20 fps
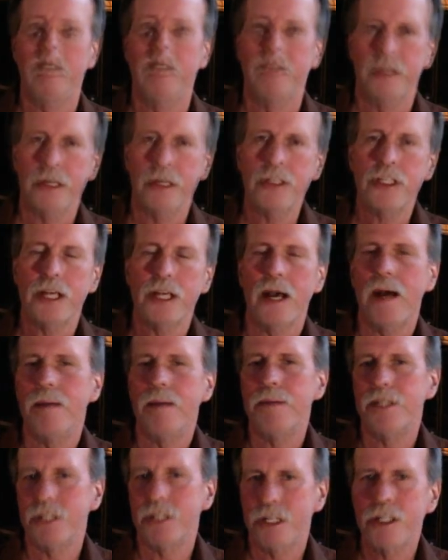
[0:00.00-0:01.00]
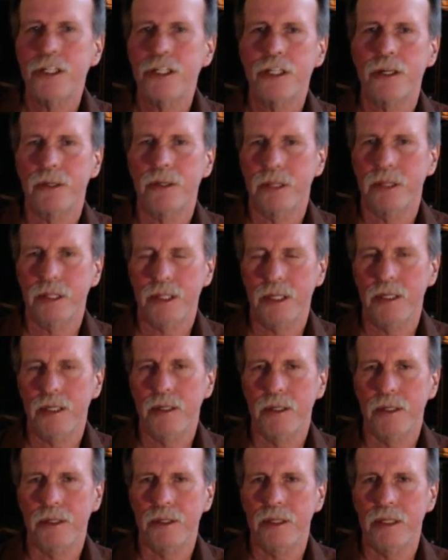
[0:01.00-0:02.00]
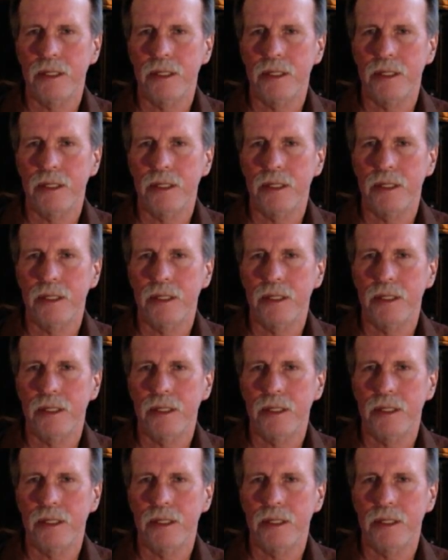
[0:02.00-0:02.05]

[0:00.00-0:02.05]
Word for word: Their job is to show that the Earth